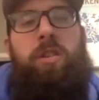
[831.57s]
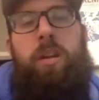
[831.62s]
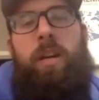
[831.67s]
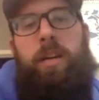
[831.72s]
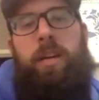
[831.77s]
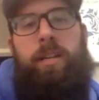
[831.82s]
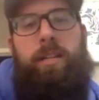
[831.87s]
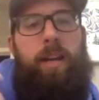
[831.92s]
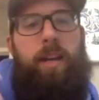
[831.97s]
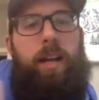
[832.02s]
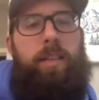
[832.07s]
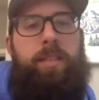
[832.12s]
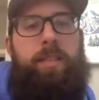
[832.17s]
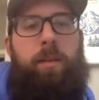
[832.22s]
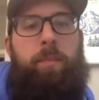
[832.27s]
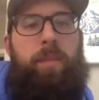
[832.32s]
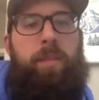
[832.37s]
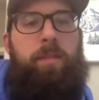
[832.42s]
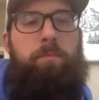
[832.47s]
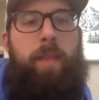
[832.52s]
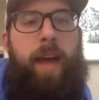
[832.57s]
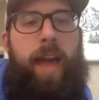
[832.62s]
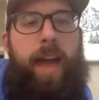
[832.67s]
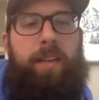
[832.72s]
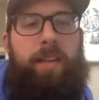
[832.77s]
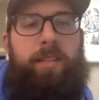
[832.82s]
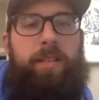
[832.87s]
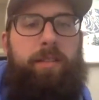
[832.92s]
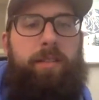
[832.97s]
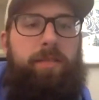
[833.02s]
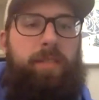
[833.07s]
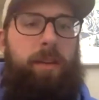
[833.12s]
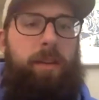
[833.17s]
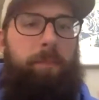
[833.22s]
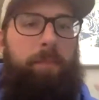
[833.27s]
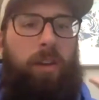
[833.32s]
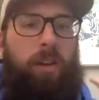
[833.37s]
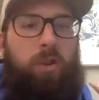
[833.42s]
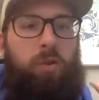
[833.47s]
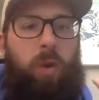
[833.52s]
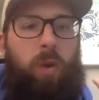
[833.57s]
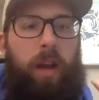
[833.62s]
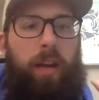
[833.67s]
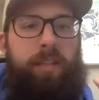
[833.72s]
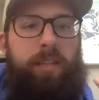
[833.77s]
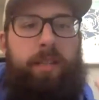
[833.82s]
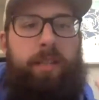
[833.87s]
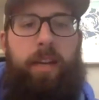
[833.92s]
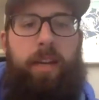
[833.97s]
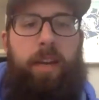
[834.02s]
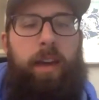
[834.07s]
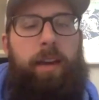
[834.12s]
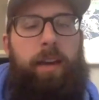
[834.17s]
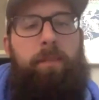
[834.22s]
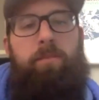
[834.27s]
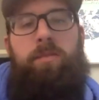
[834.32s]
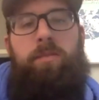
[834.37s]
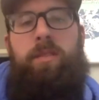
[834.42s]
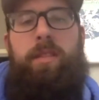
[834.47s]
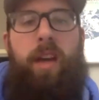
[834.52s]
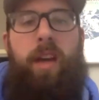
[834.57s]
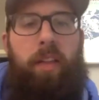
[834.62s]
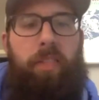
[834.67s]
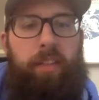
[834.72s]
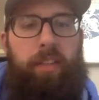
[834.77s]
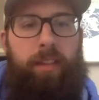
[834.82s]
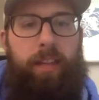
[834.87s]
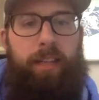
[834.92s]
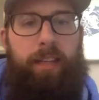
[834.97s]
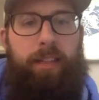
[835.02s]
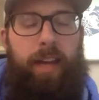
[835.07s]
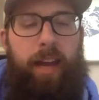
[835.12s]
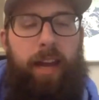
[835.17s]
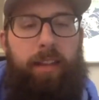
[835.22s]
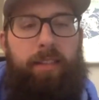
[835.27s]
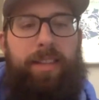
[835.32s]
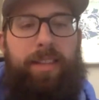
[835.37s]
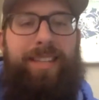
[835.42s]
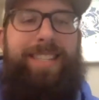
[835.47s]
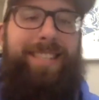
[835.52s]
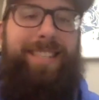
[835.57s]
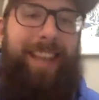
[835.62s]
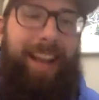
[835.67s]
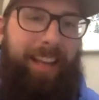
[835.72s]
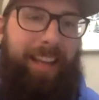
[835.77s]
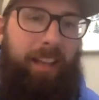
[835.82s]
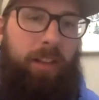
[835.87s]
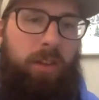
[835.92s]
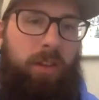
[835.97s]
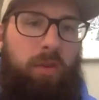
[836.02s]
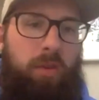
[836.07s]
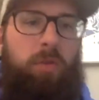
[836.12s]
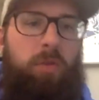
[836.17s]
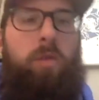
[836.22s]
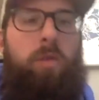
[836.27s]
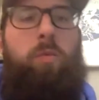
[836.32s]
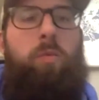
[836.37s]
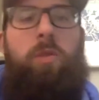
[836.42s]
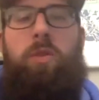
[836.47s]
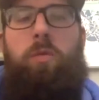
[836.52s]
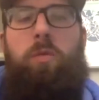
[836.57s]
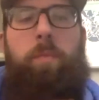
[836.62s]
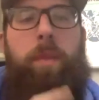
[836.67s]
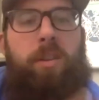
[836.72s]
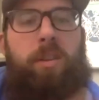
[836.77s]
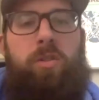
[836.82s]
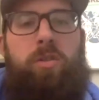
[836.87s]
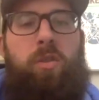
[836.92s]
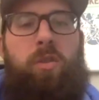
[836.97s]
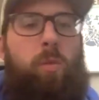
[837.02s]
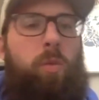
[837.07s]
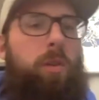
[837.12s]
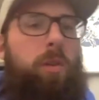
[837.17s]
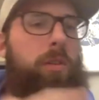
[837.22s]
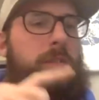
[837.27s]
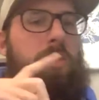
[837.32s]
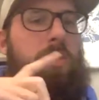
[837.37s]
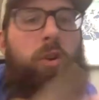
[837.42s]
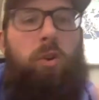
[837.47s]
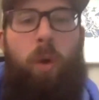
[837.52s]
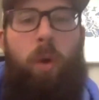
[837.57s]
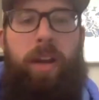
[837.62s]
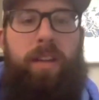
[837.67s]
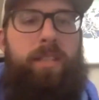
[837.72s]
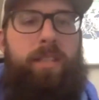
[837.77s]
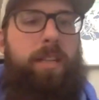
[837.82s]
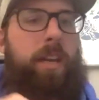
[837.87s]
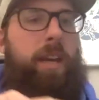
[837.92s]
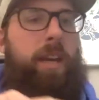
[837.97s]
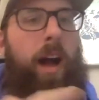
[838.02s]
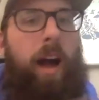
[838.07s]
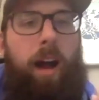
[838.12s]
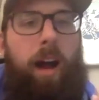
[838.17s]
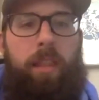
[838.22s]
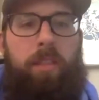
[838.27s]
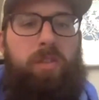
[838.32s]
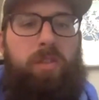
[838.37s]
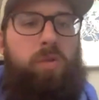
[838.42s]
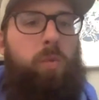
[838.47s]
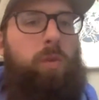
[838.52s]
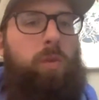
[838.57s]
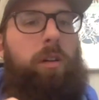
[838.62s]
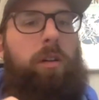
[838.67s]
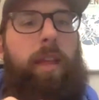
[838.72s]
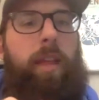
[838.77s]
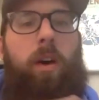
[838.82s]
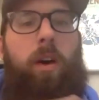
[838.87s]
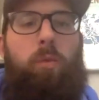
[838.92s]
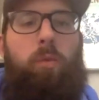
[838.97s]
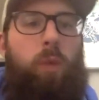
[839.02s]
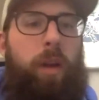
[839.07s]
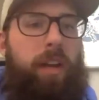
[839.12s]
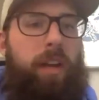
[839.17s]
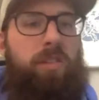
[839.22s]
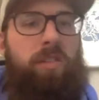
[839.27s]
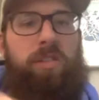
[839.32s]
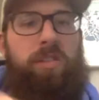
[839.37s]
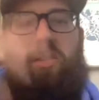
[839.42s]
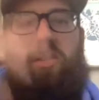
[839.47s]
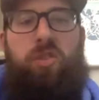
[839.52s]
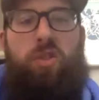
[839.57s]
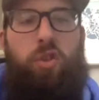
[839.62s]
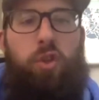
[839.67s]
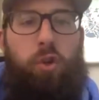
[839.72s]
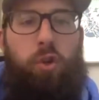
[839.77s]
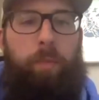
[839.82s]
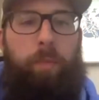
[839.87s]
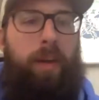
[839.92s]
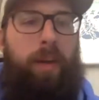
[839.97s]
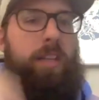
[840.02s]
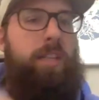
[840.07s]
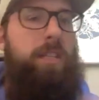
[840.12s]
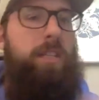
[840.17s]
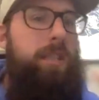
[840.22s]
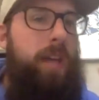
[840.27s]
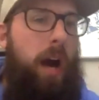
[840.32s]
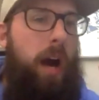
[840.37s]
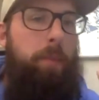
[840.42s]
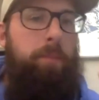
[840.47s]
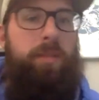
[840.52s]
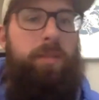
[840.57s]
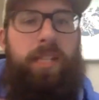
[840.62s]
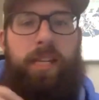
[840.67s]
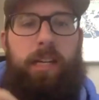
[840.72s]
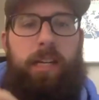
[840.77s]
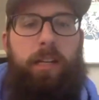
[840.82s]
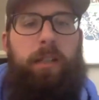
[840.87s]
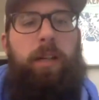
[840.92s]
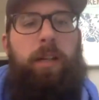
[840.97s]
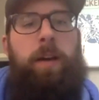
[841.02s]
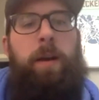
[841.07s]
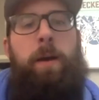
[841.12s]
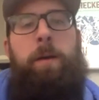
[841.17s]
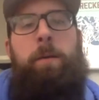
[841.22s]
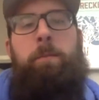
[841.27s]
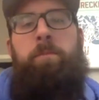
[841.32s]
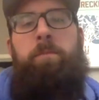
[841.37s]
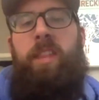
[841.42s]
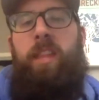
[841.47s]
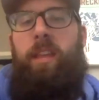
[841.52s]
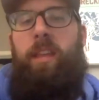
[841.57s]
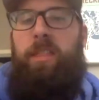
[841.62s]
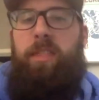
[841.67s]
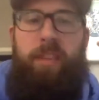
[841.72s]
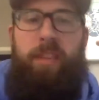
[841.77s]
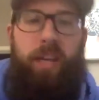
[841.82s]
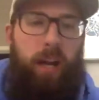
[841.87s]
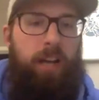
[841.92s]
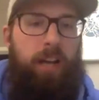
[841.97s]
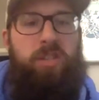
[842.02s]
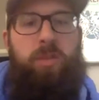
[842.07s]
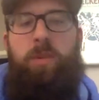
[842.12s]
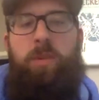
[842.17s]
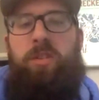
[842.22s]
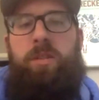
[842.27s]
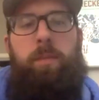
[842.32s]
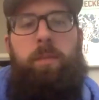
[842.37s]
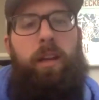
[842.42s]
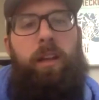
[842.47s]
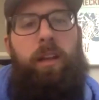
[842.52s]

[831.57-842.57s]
not something massive, something crazy, nothing like that. The second you mention the words crazy, out of this world, outrageous, stupid, dumb deal, the customer is immediately